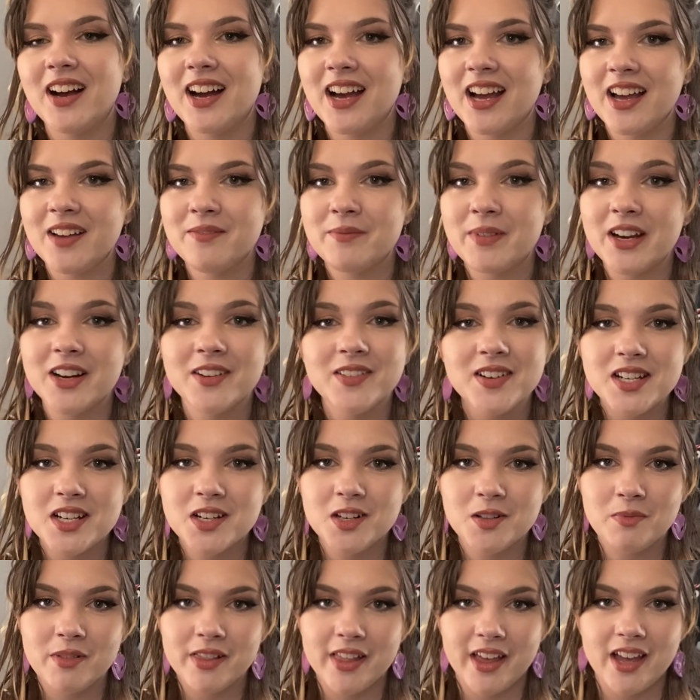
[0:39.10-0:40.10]
my
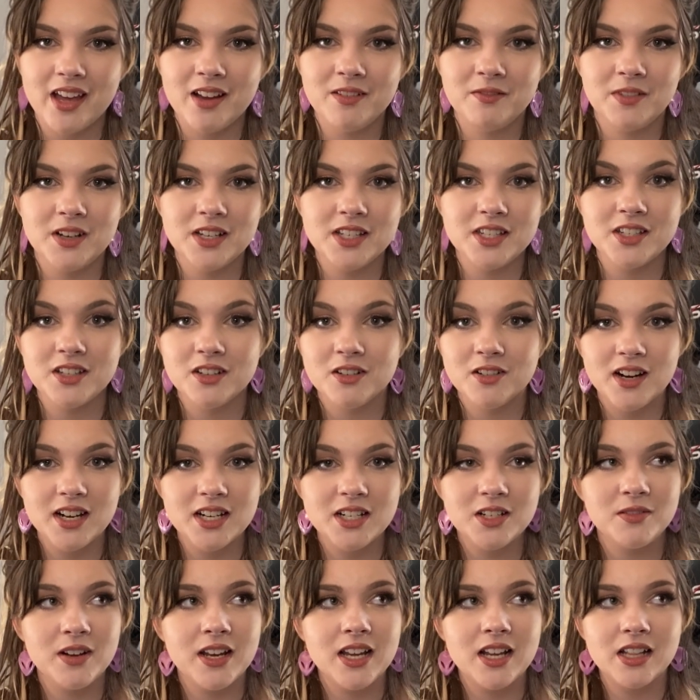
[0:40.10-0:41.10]
original plan was to
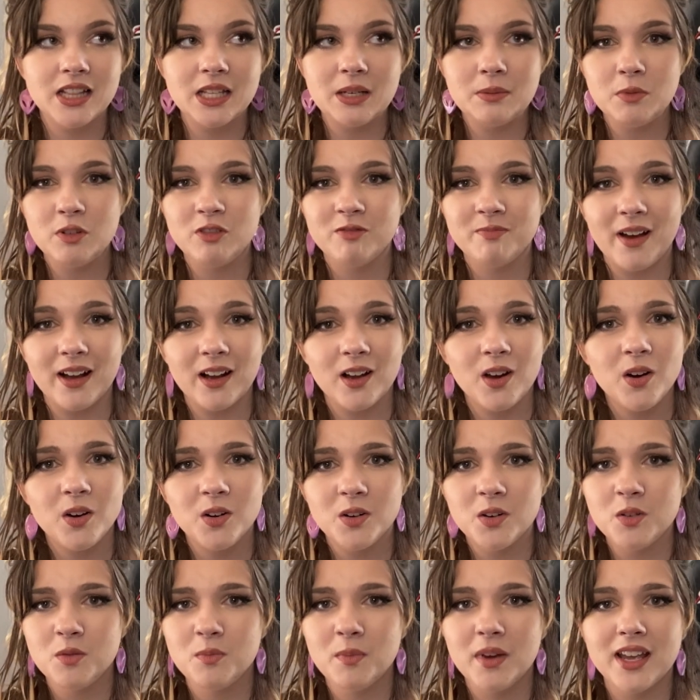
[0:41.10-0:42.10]
graduate and then move back
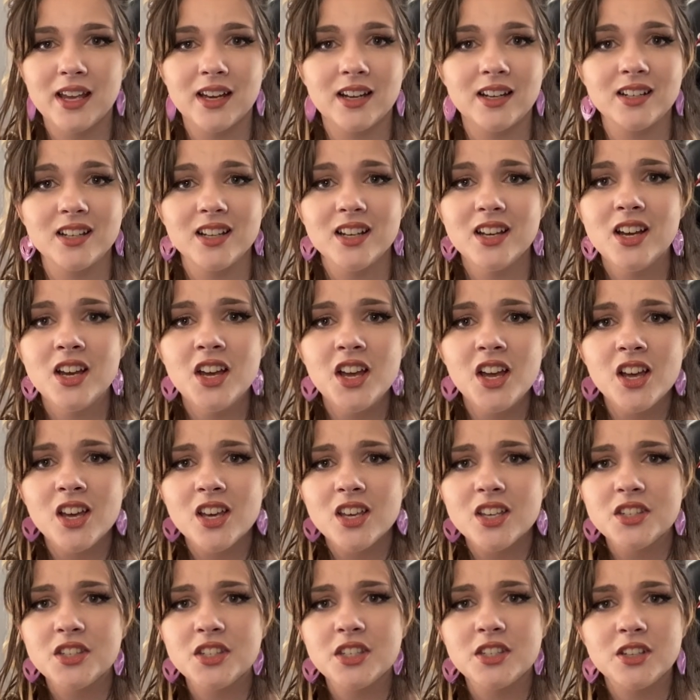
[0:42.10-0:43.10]
home and
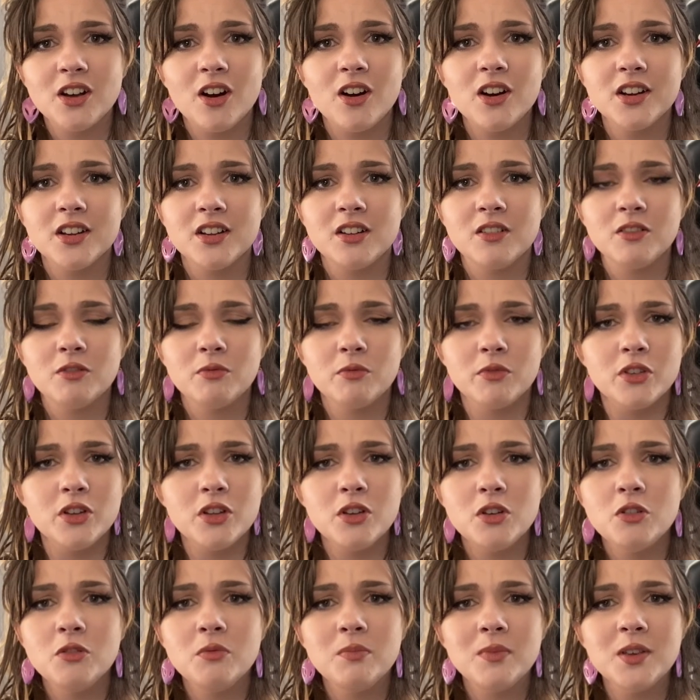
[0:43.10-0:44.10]
start a
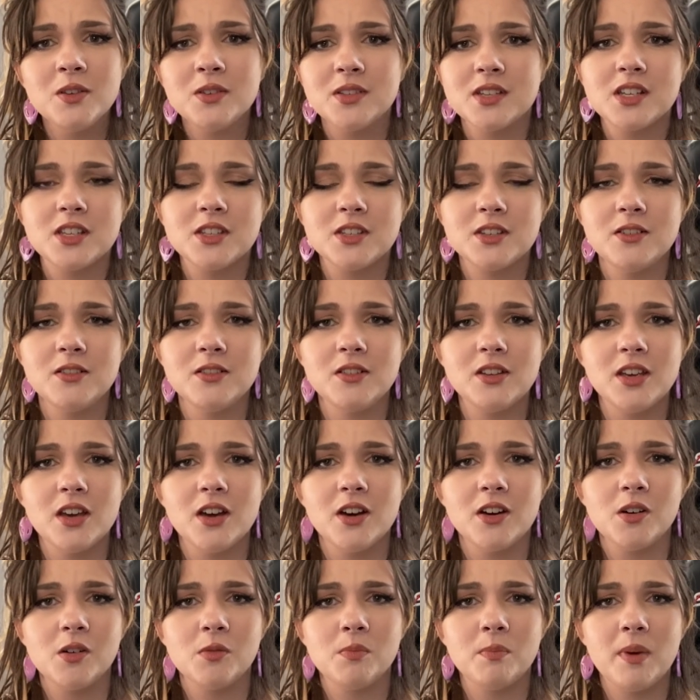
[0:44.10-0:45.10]
new music
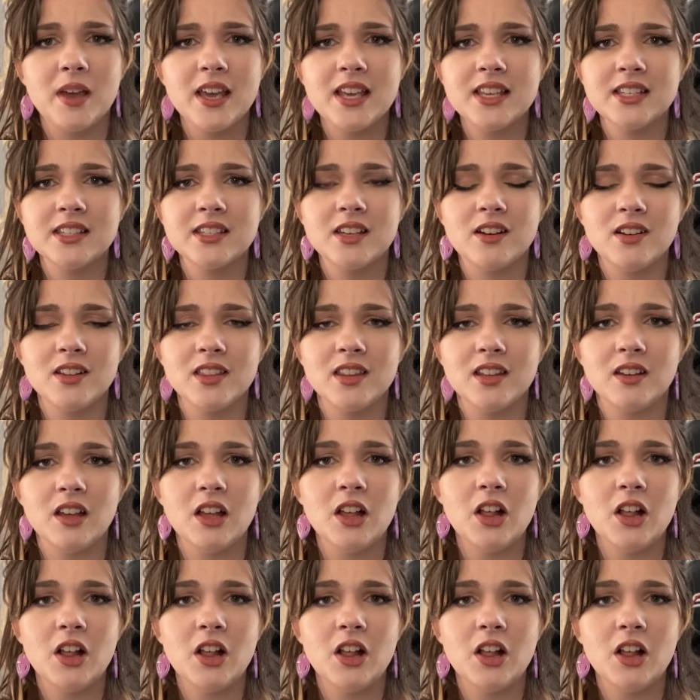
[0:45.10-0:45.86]
studio based on the